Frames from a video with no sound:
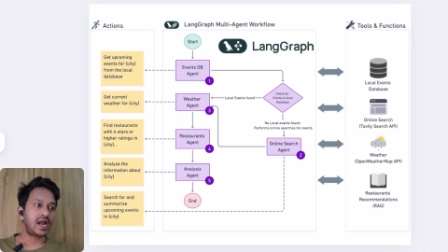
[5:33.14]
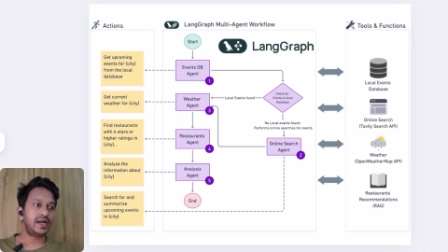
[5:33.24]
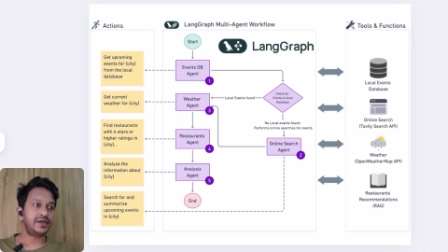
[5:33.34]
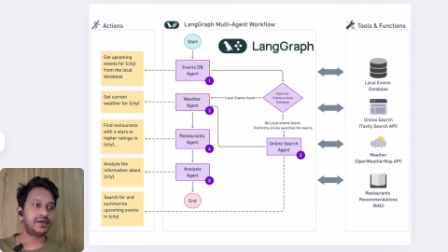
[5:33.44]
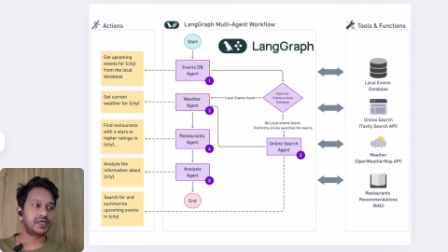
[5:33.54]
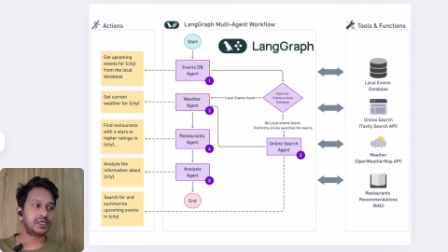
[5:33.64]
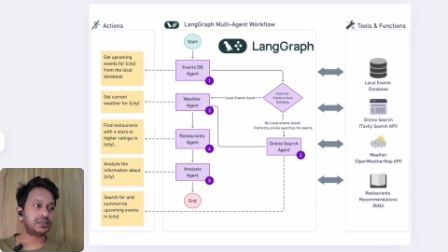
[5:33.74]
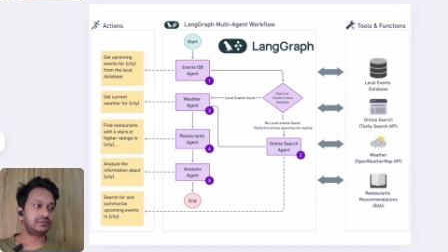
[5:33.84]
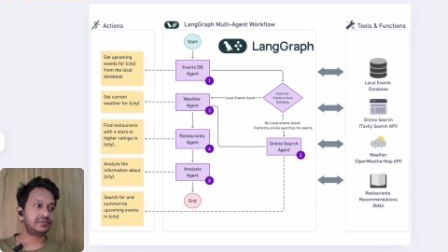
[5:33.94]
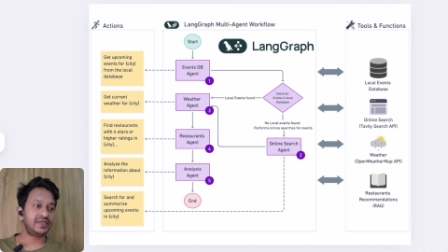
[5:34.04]
and
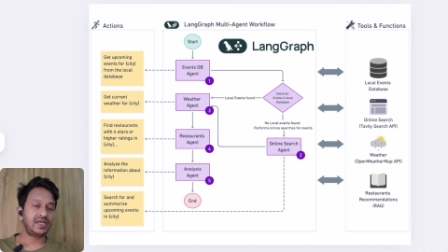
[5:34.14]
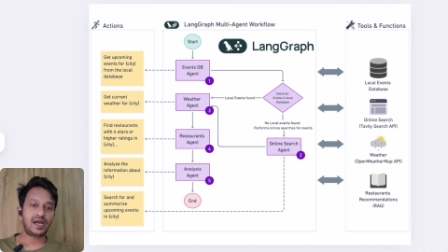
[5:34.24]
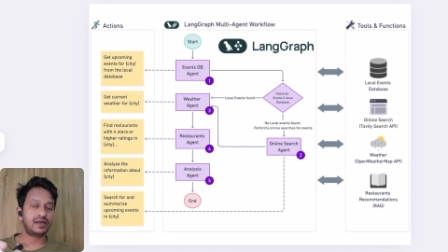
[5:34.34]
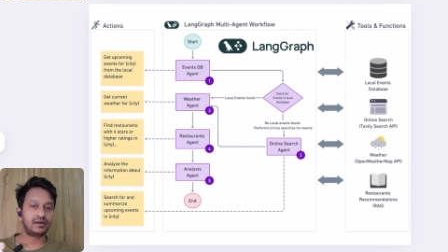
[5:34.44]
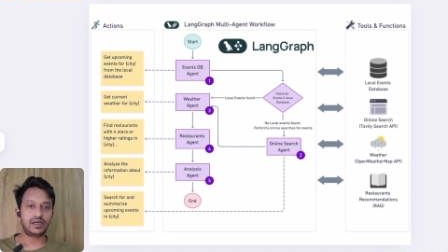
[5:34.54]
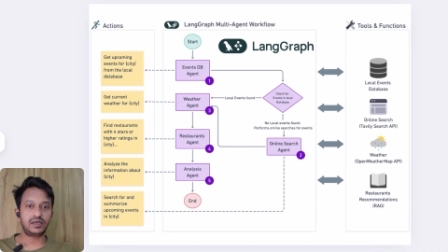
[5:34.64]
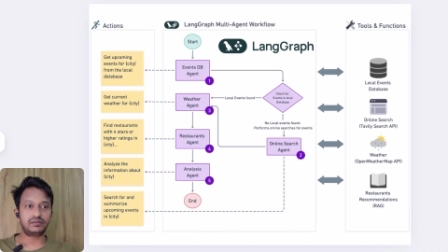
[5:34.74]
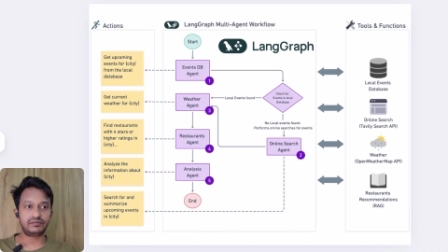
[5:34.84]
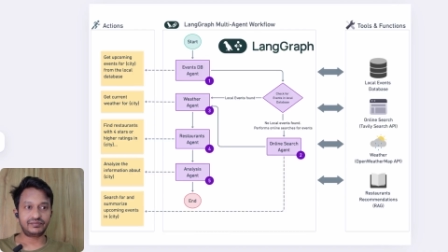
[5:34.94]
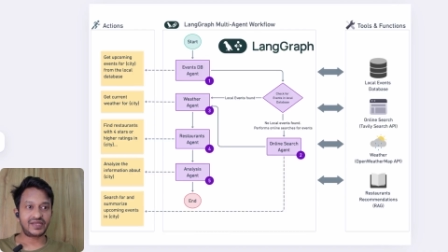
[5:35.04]
um, yeah
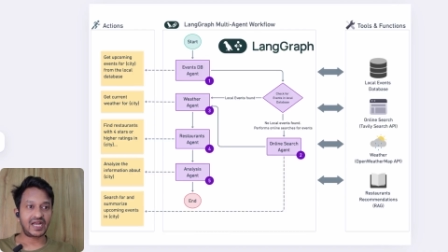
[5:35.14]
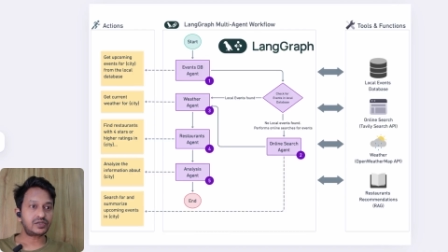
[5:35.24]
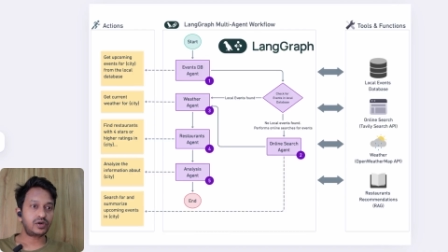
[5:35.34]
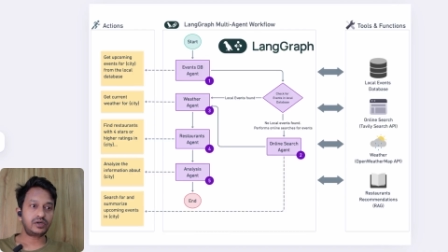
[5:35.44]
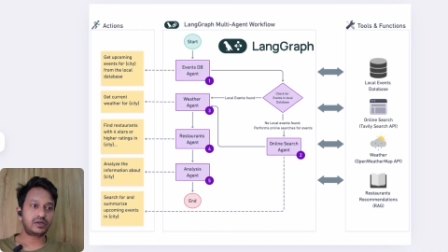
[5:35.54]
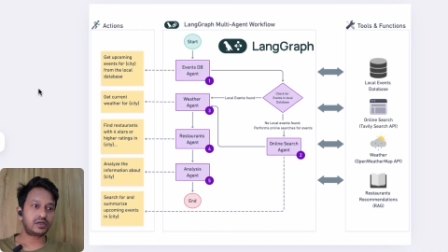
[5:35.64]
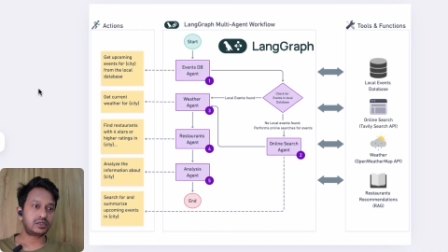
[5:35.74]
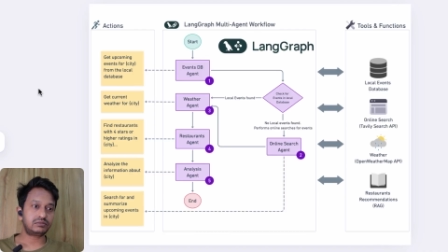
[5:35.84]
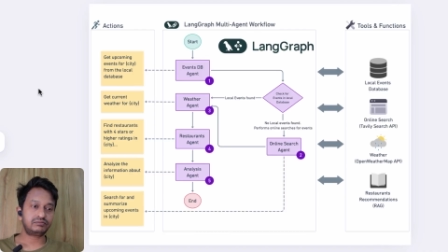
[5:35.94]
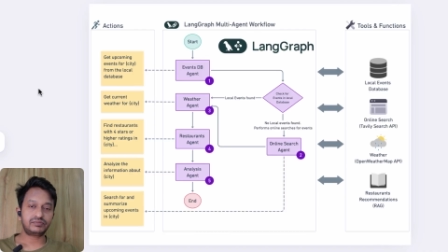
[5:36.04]
um, that's what
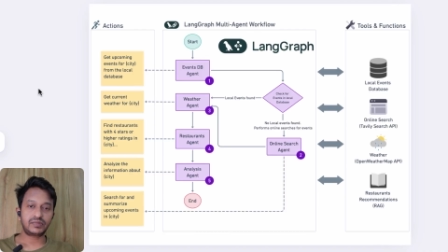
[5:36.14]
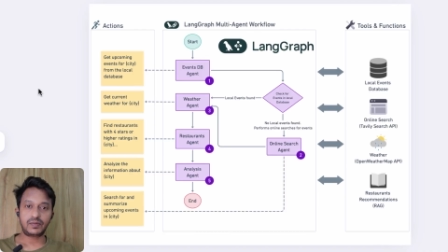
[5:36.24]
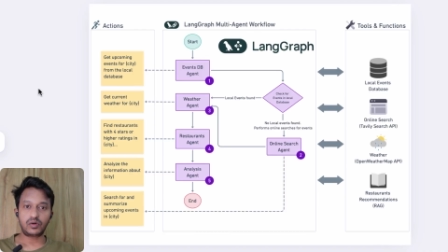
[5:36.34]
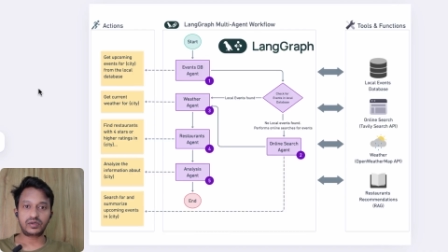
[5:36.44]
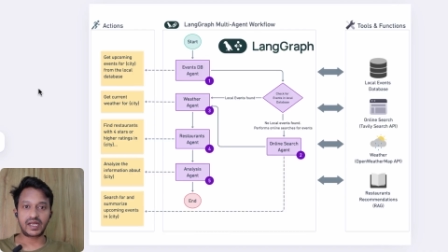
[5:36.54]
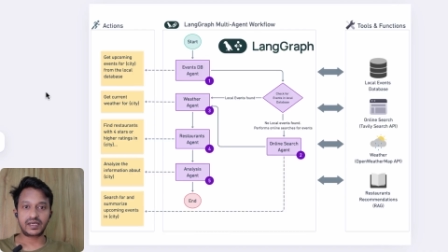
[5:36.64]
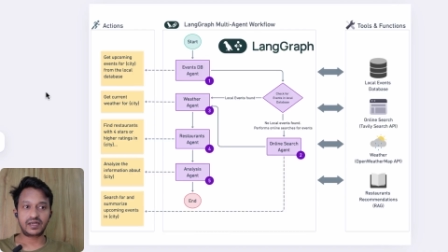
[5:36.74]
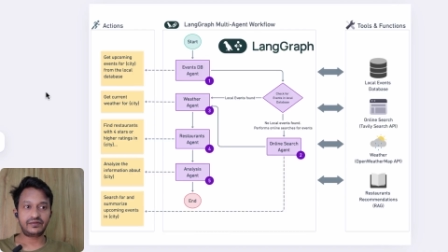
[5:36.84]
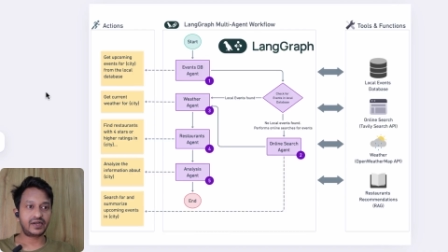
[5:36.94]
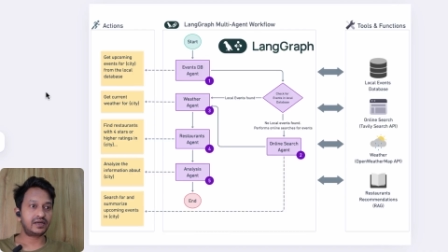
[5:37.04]
uh, about
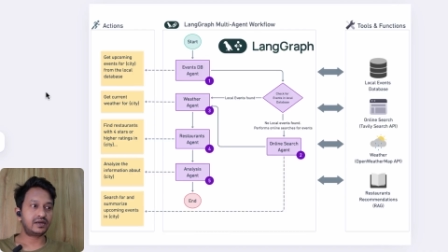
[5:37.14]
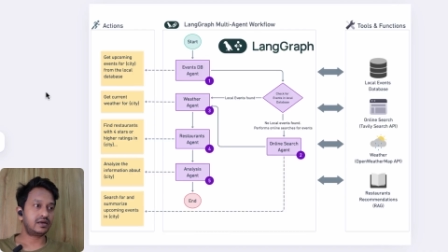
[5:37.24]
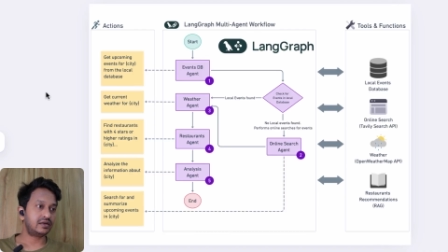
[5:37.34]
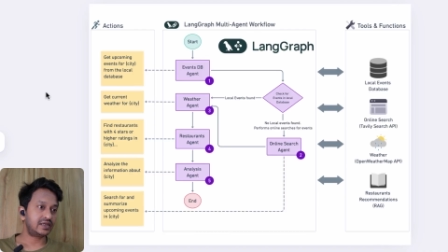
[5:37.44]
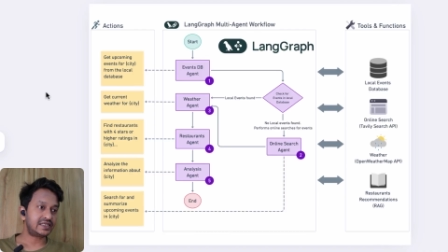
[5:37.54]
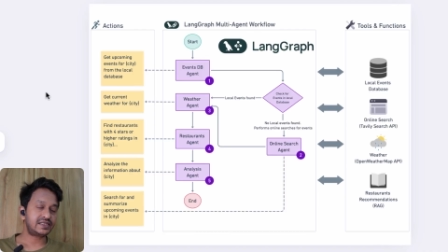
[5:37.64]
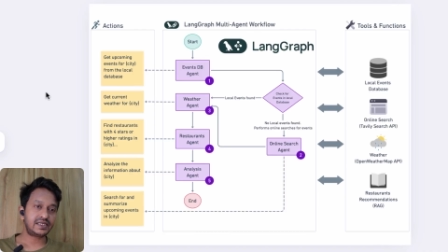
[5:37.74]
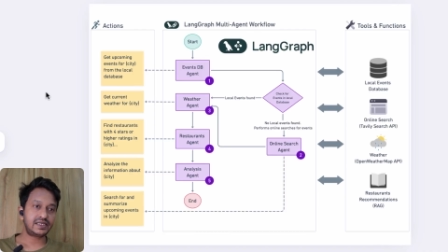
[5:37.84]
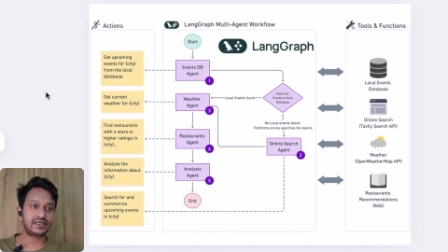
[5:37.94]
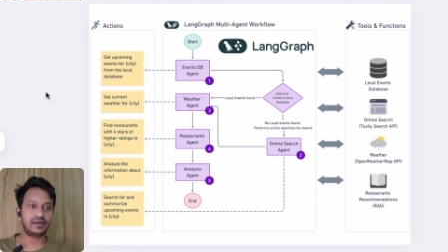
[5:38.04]
Langgraph and uh, let's
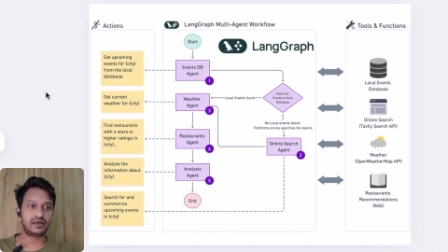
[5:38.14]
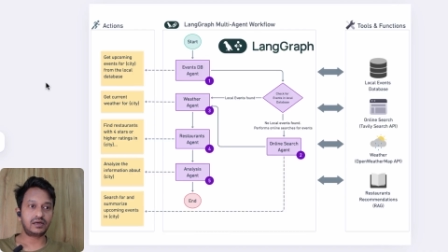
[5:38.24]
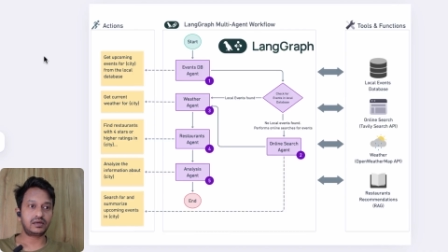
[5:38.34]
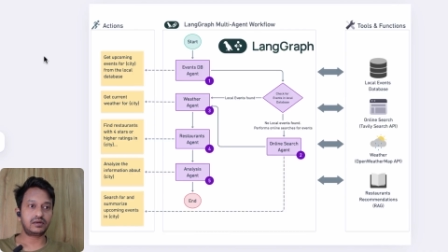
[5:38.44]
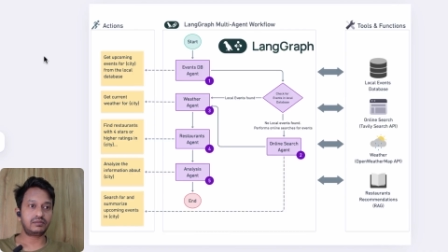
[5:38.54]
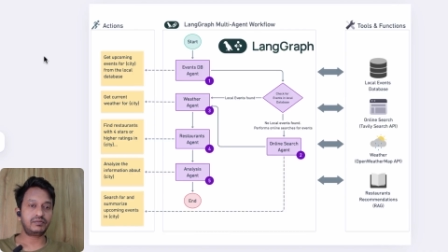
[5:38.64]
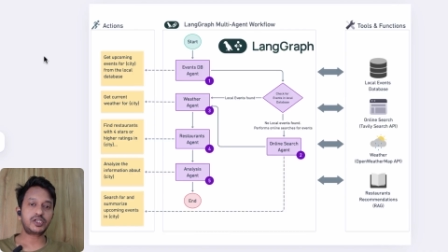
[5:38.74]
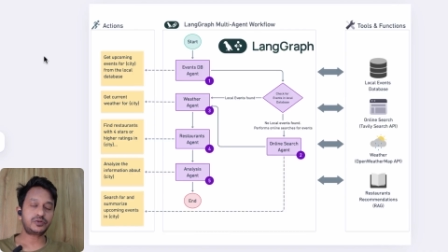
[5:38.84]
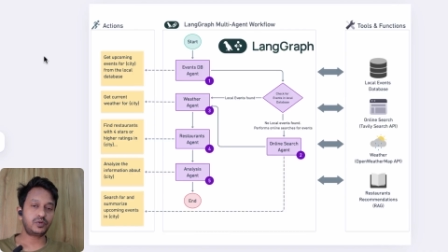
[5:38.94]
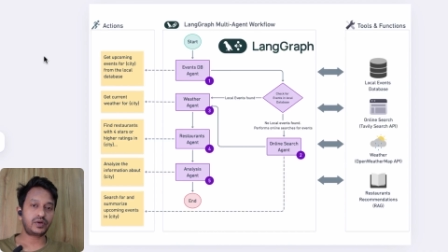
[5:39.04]
see uh,
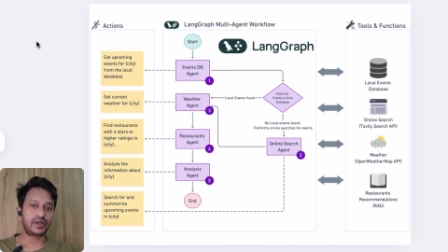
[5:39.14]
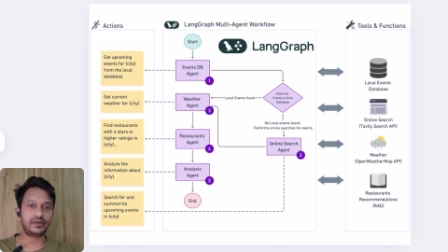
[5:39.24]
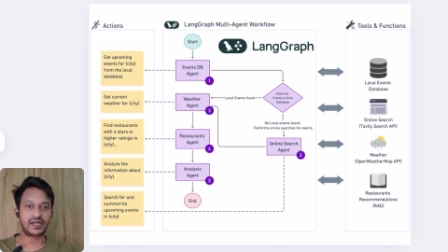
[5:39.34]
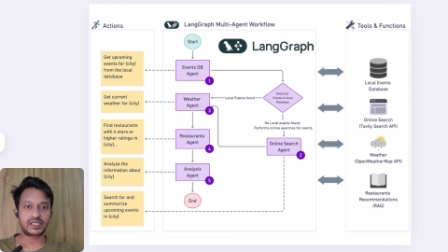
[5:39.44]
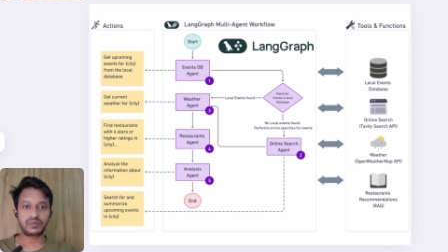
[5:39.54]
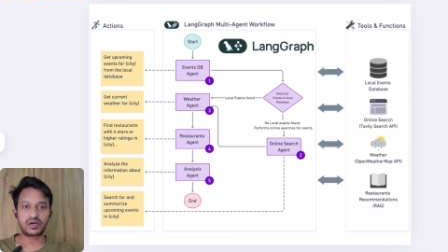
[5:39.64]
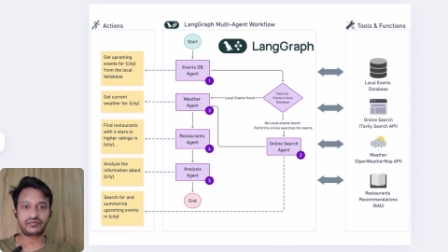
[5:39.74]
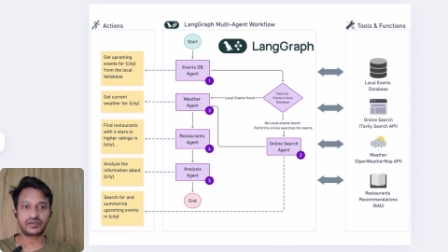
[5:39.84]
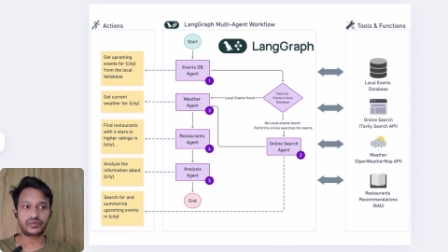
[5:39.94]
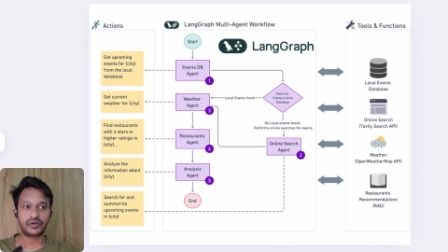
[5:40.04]
much more in the next part
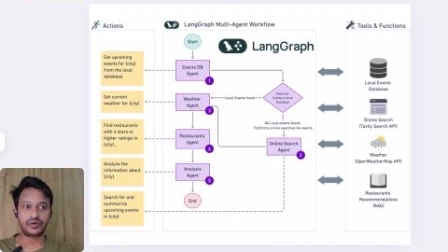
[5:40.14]
of this